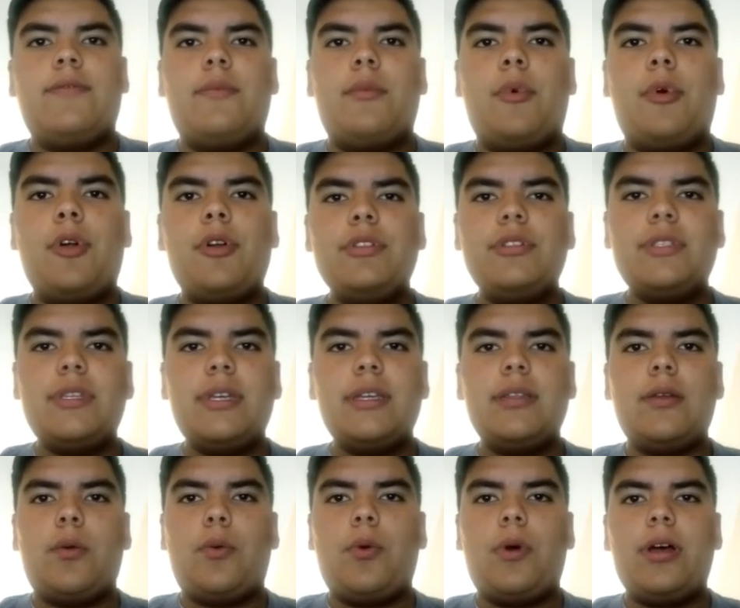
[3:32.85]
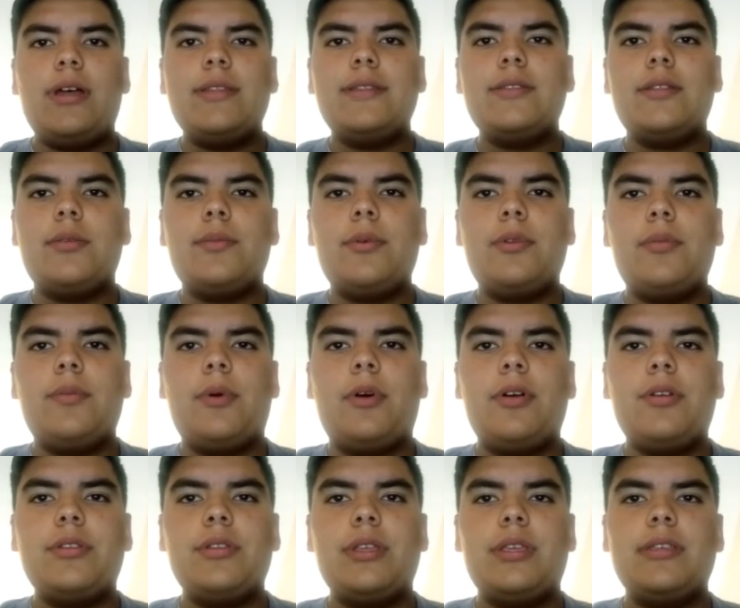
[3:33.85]
If more than one double
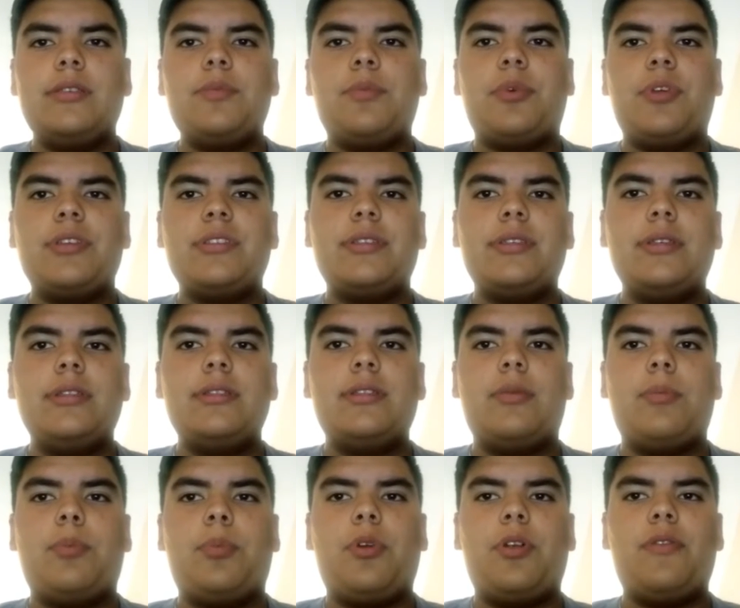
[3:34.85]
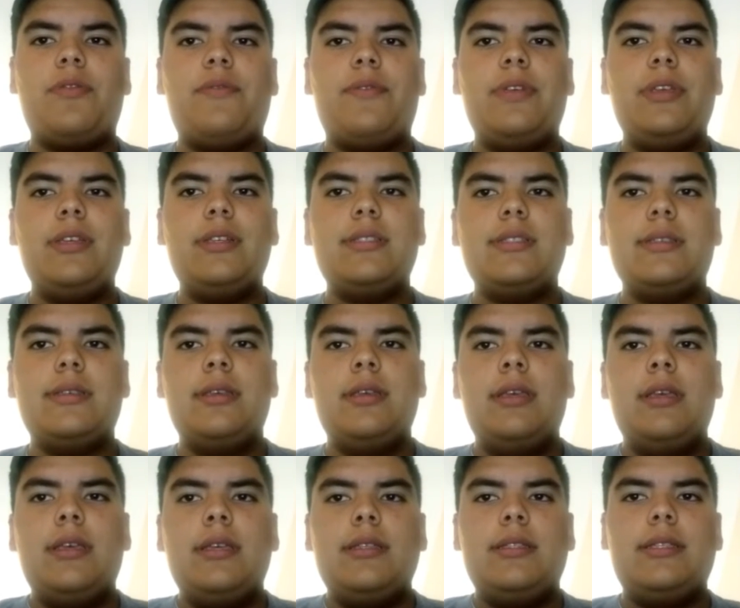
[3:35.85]
bond is present, the prefix
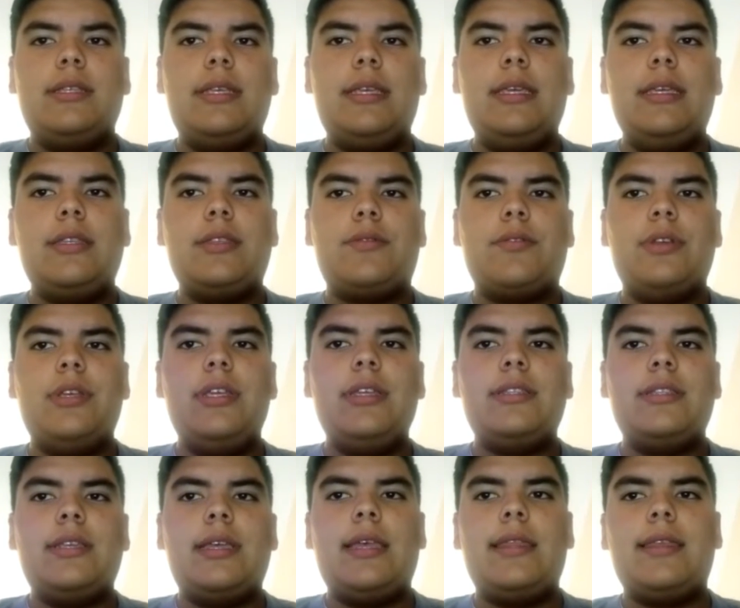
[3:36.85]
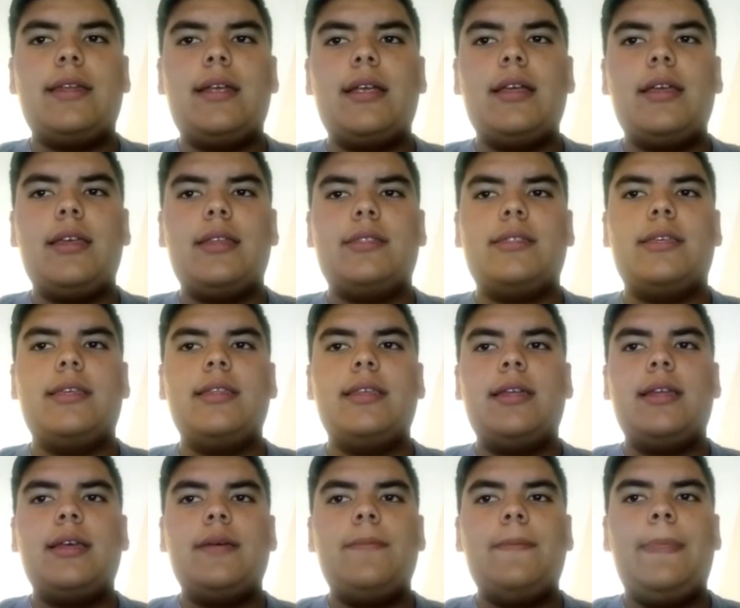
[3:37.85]
D, 3, tetra,
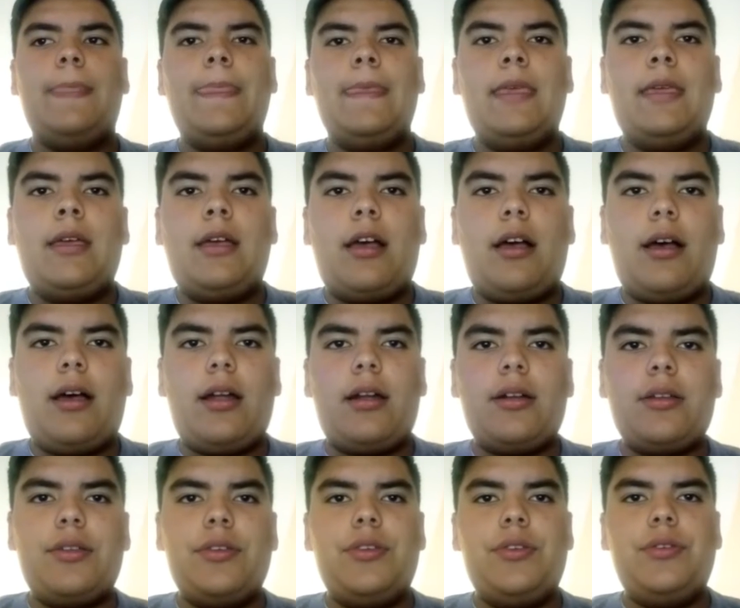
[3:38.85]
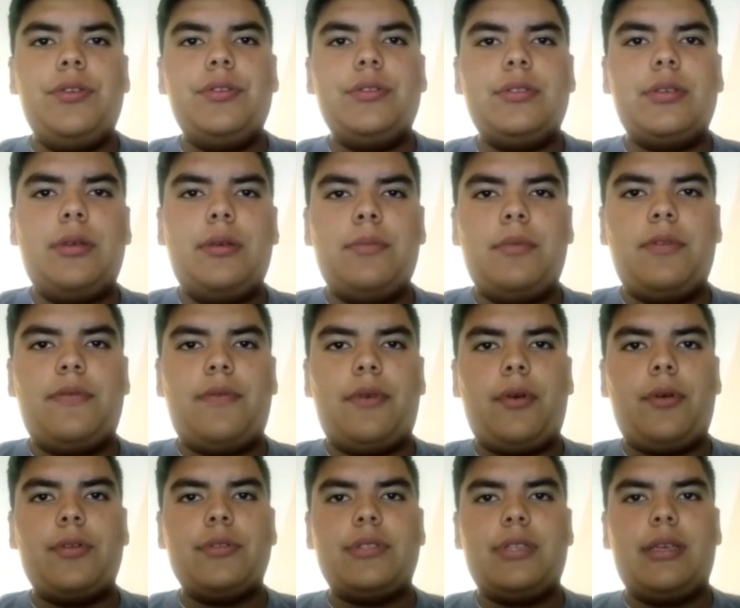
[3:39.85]
etc. are used
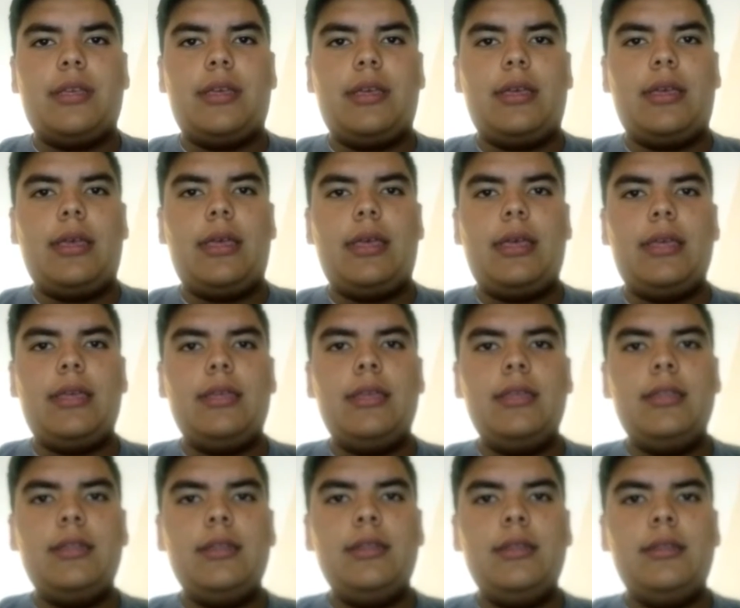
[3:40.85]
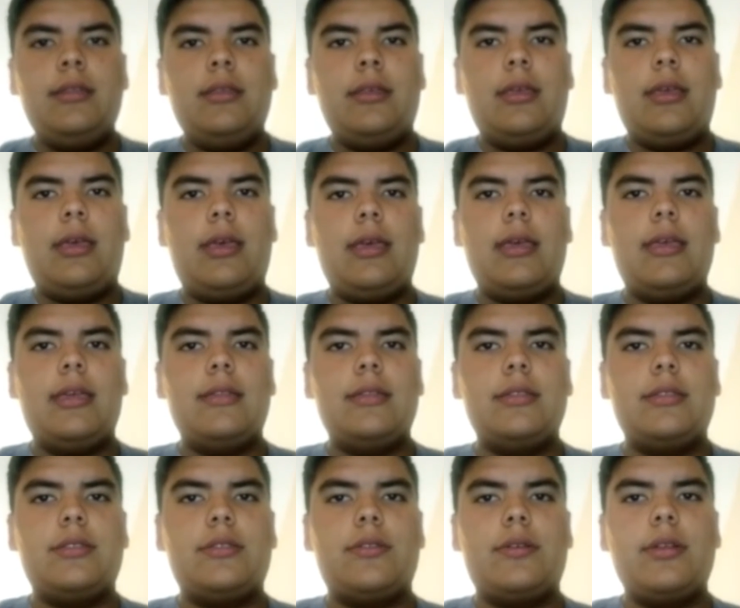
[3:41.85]
before the in,
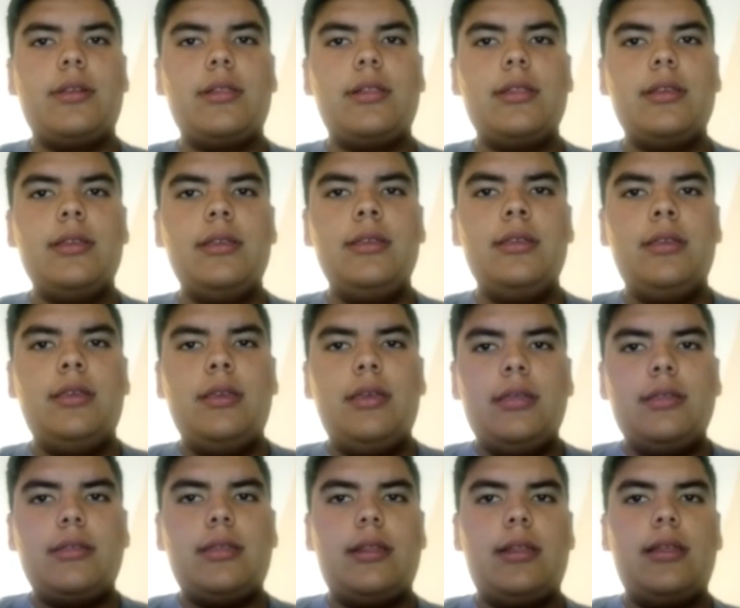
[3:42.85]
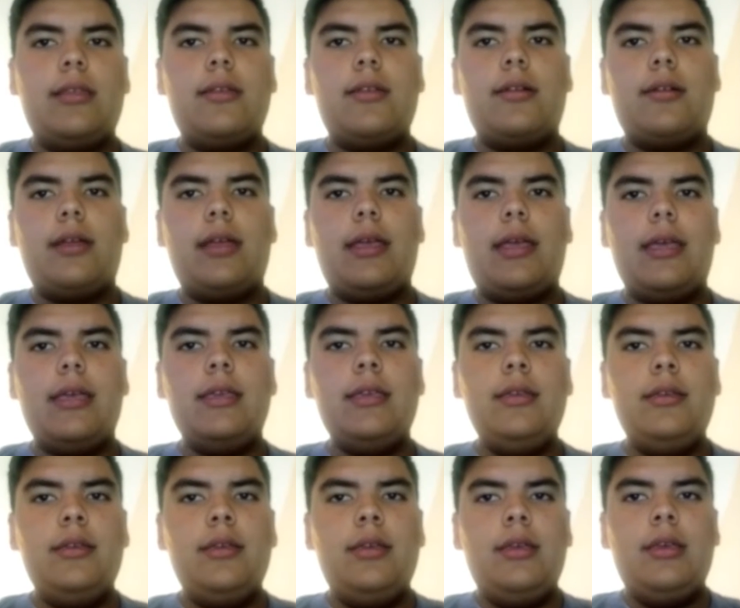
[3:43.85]
and strangely, the letter
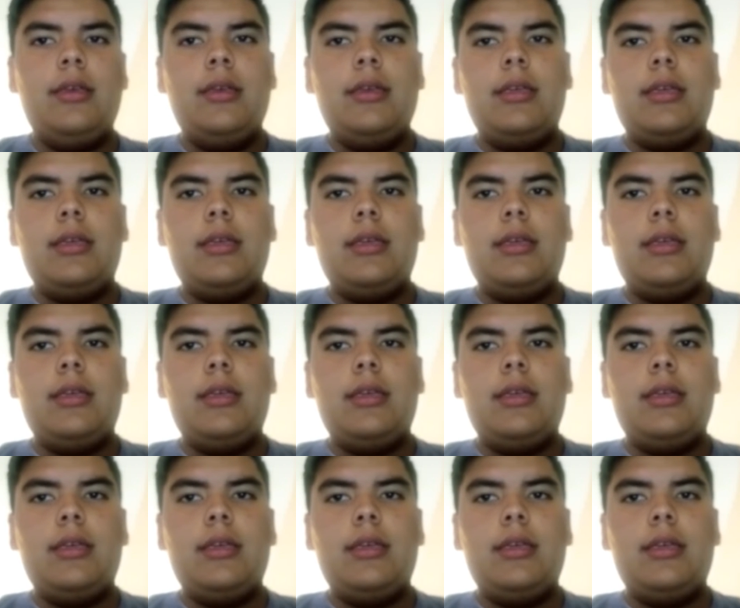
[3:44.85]
A